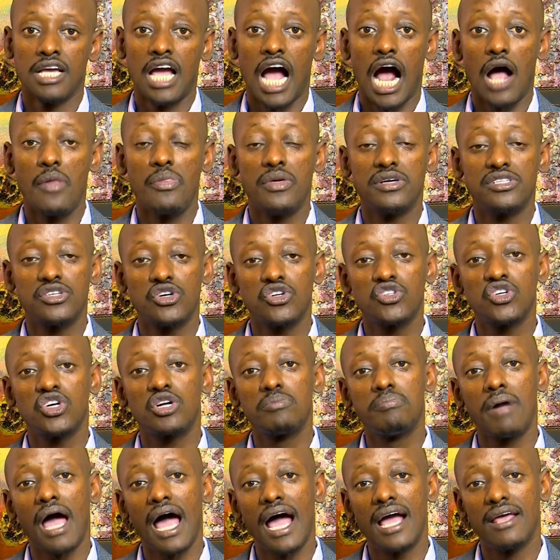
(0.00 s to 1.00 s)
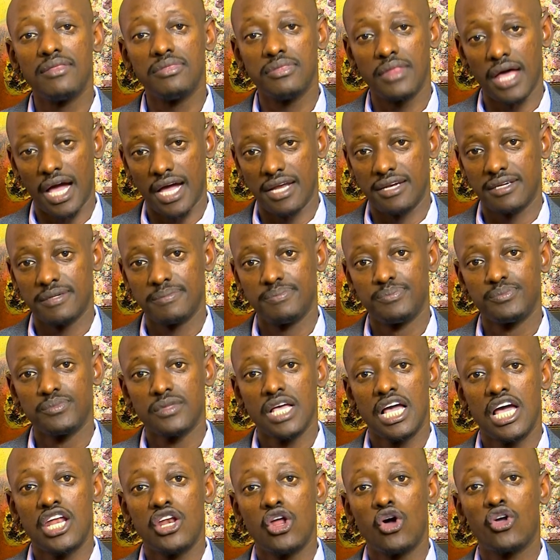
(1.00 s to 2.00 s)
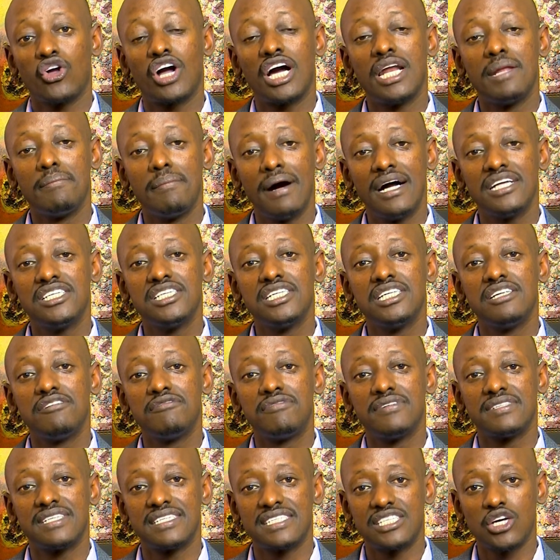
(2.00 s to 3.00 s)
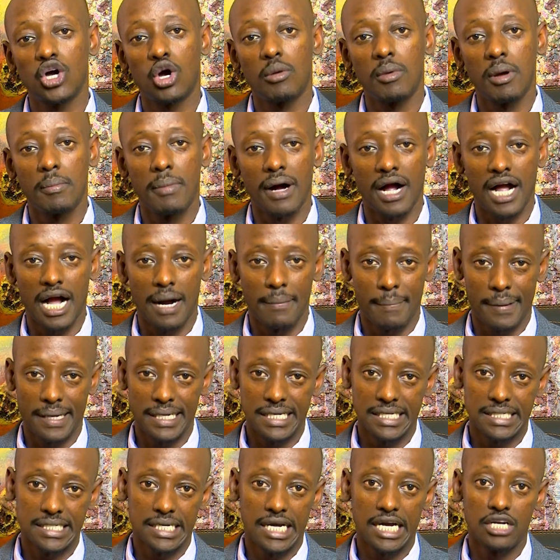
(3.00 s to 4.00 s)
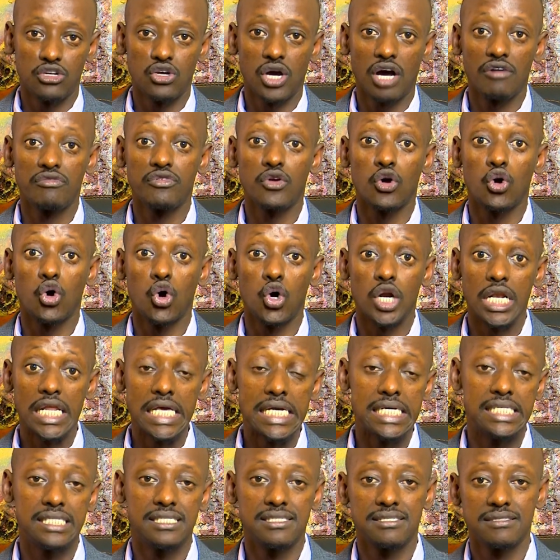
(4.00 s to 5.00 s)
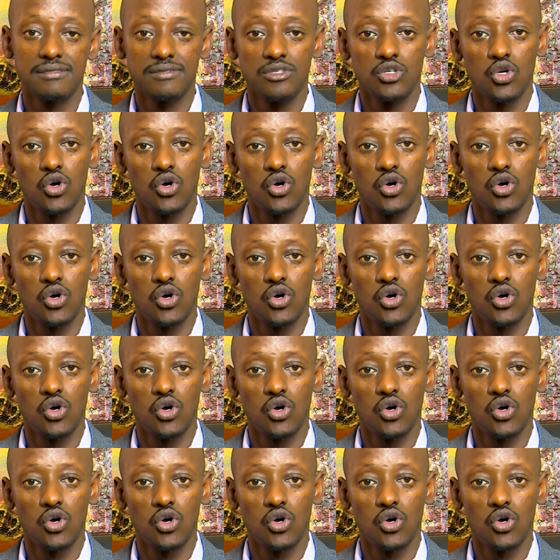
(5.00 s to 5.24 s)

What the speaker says: And there's a reason behind that. Now you can imagine if it's a single member company and you have your colleagues.